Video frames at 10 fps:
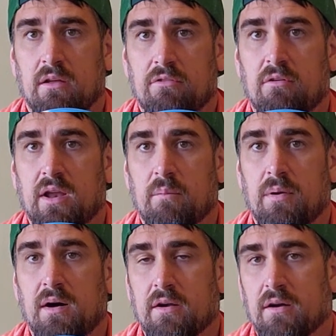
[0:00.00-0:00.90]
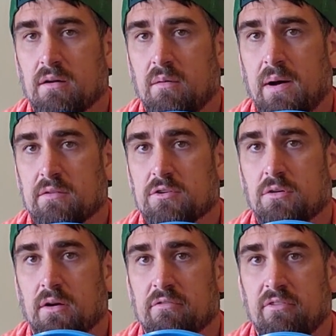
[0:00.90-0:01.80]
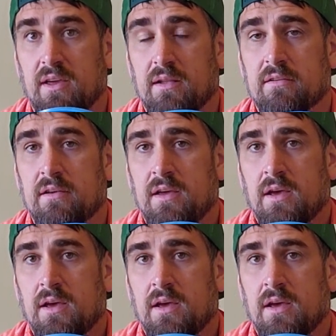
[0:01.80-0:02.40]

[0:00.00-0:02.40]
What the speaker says: throwing a putter about 200 feet.